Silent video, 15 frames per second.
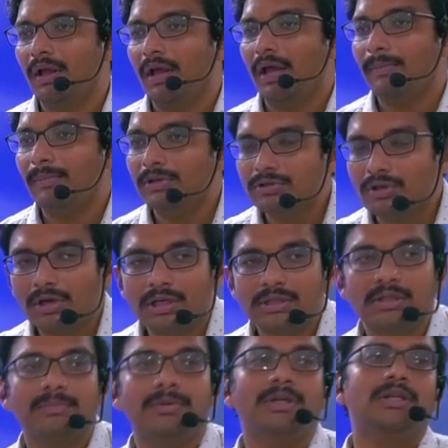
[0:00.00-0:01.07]
Amazon is
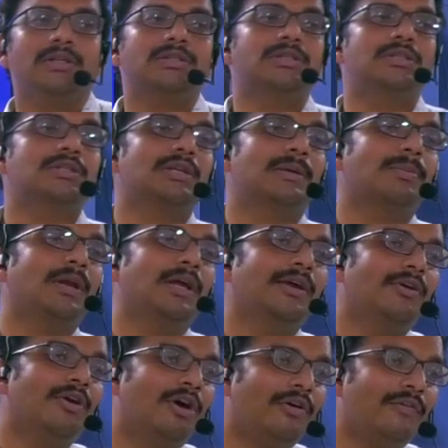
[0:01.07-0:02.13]
the biggest
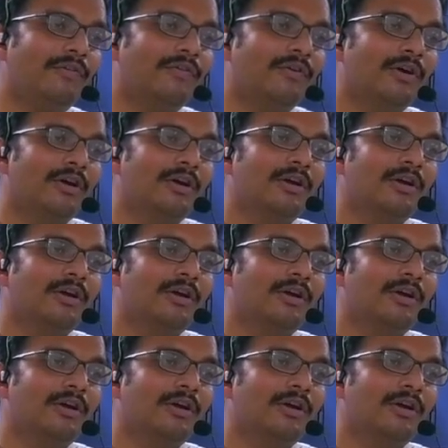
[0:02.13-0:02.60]
supplier of